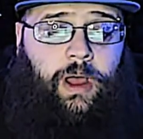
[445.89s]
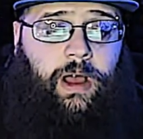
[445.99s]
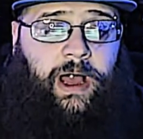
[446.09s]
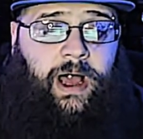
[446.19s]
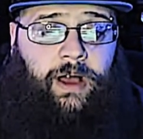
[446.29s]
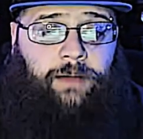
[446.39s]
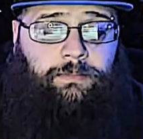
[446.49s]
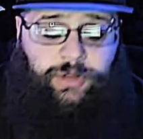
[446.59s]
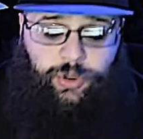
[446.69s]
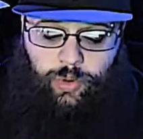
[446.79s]

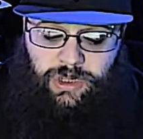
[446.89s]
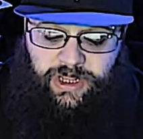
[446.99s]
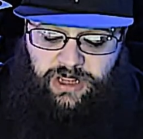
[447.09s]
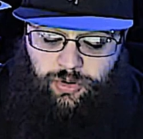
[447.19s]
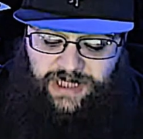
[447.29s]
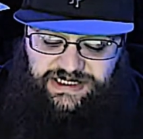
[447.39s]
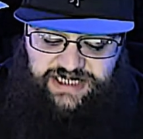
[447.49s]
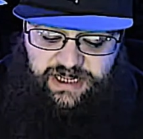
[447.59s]
But you will click in the right stick